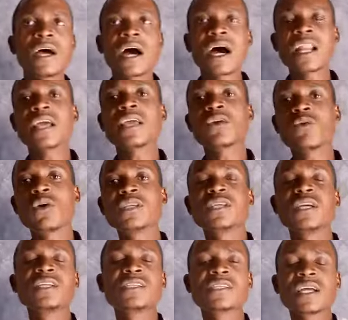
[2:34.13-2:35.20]
an
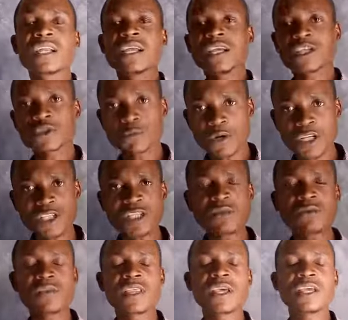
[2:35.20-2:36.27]
equation is an
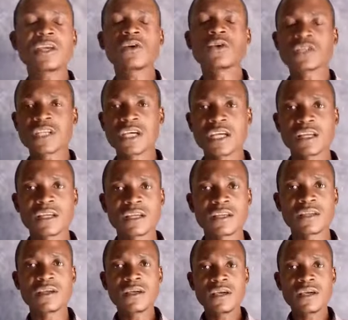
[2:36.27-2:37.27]
expression with the equal sign.